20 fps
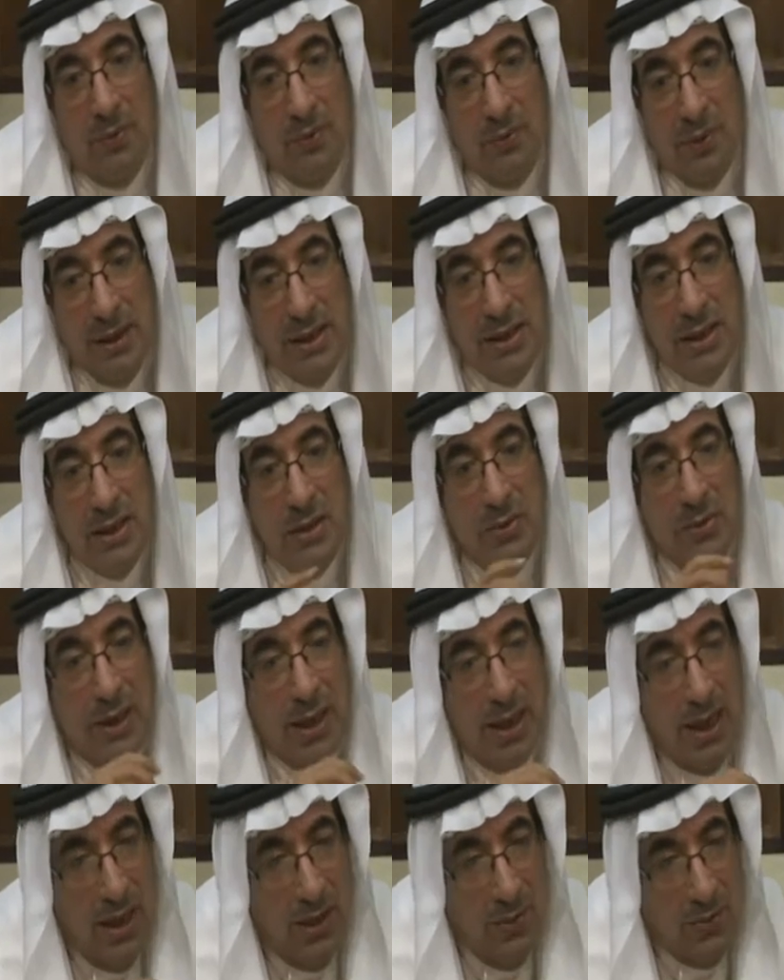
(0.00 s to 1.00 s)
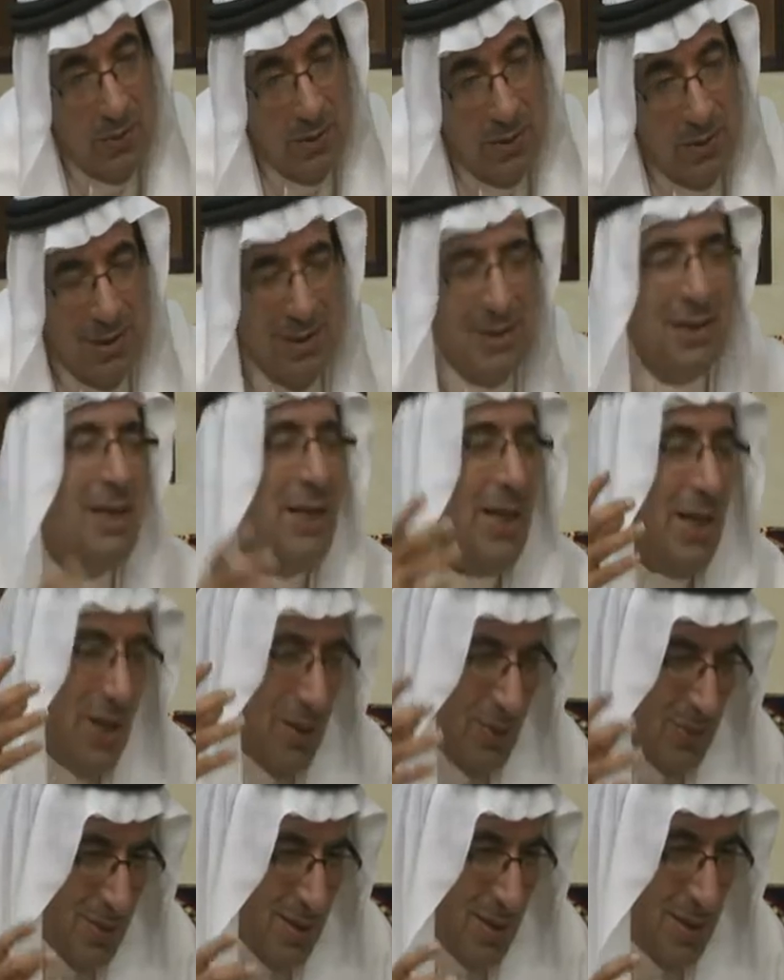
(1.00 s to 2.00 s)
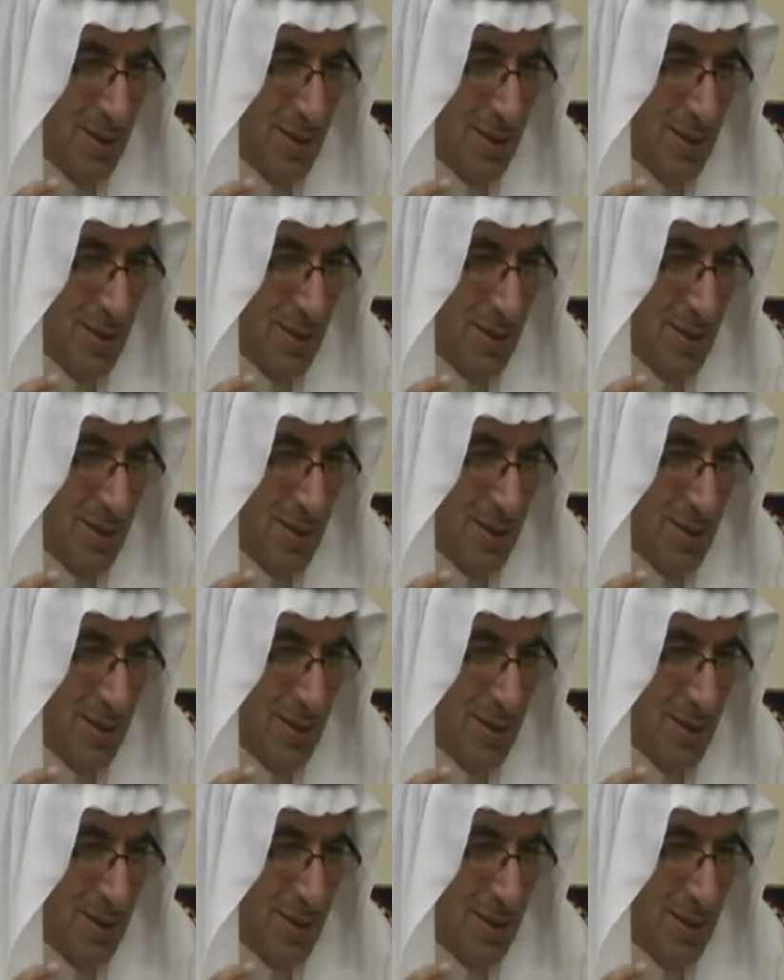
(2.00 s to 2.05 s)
we get into the house, it's not a house, it's